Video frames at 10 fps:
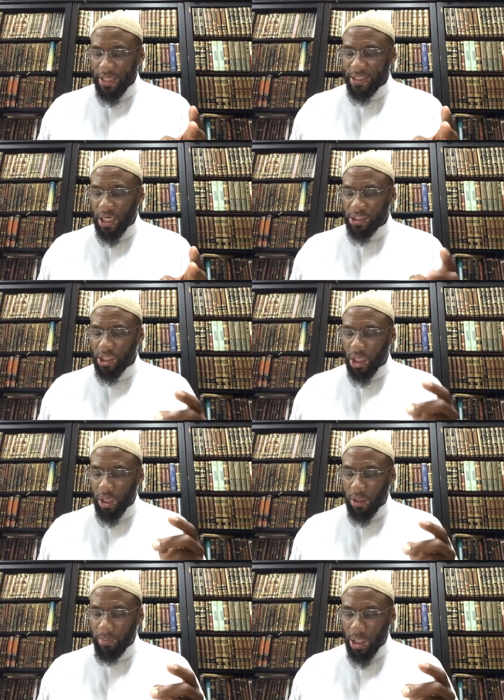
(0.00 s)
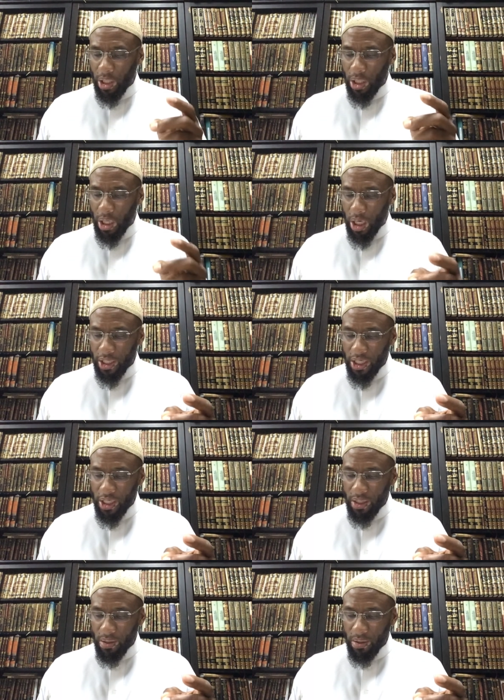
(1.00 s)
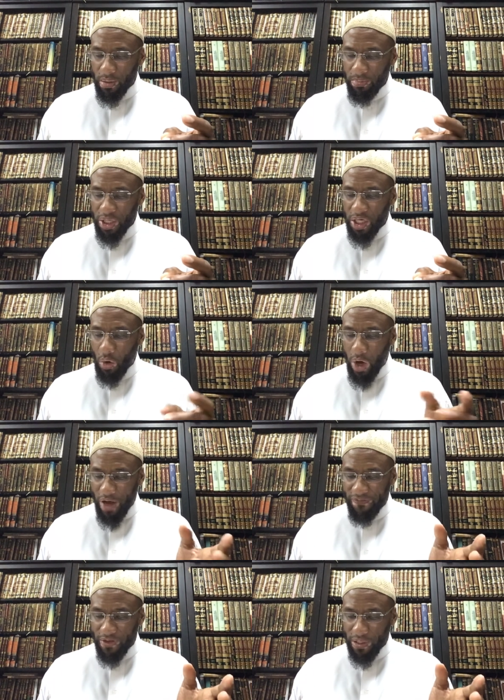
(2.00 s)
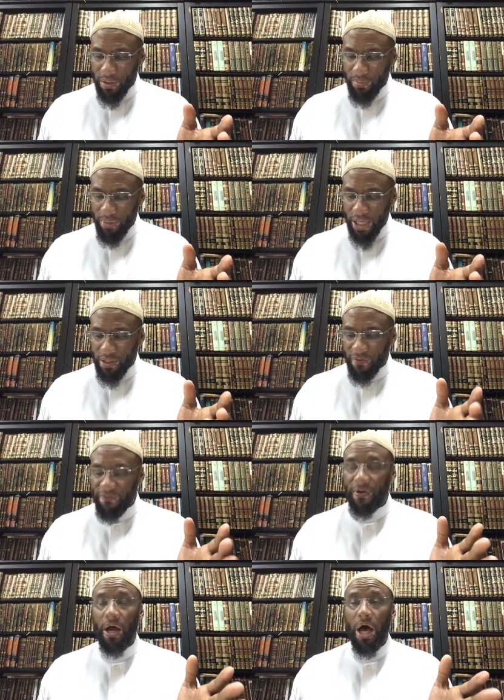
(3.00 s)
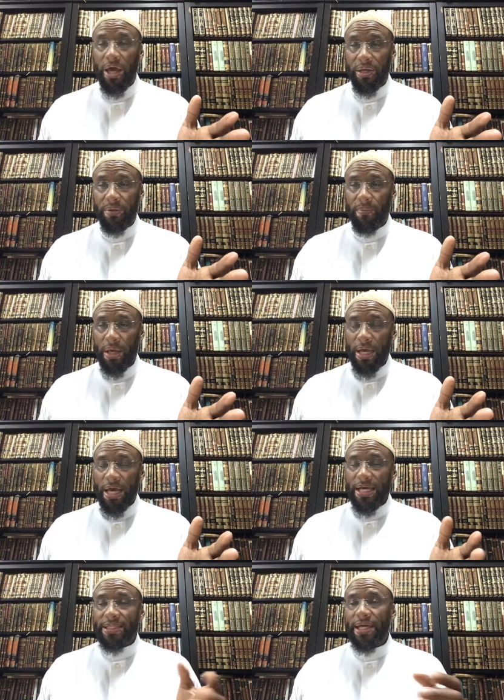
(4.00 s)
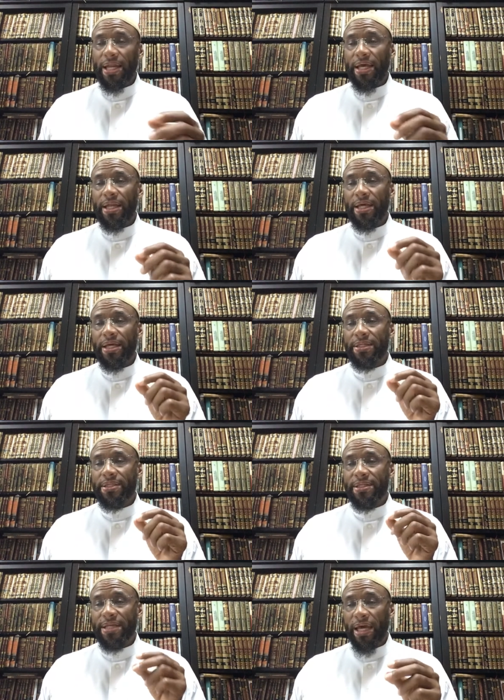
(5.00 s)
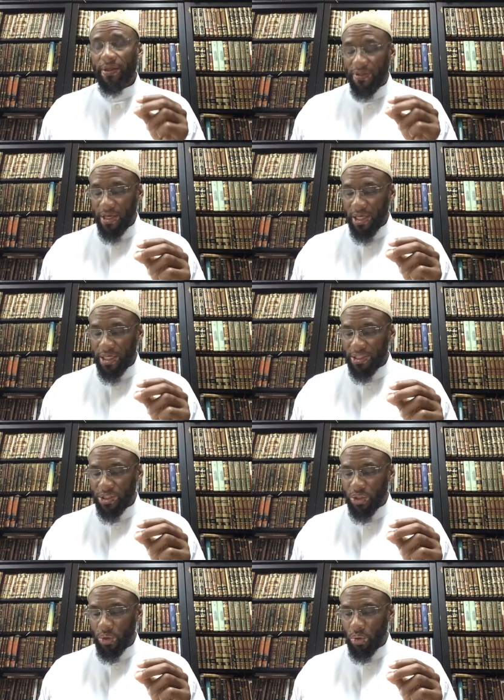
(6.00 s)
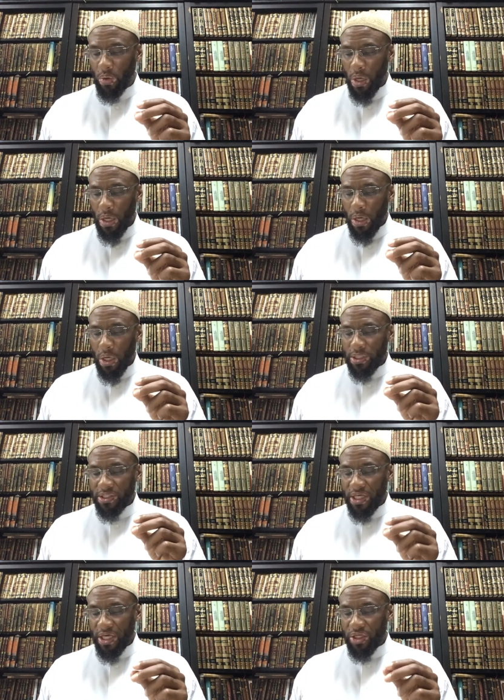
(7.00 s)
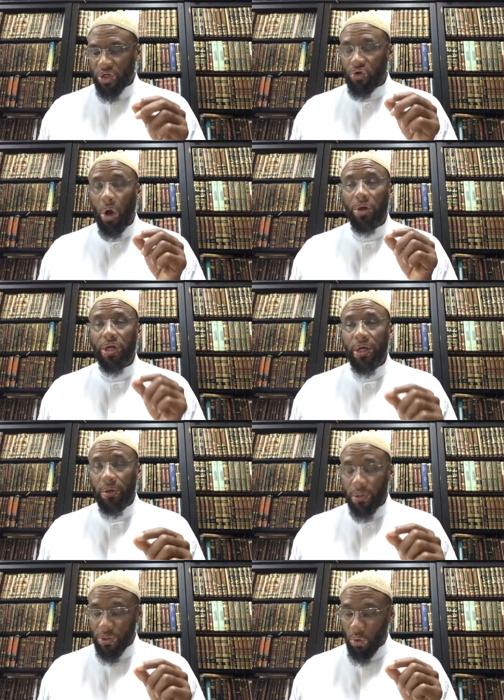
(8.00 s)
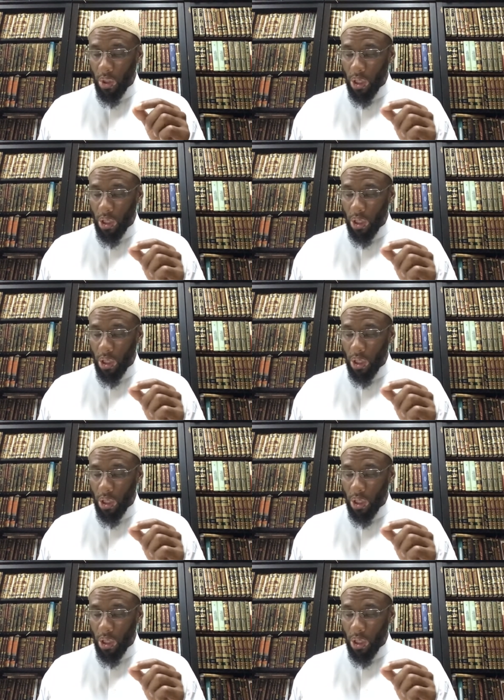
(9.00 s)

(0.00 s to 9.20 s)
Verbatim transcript: is a taqarrub ilallahi bi nawafil, badal faraid He said it is the second thing is to seek to draw nearer to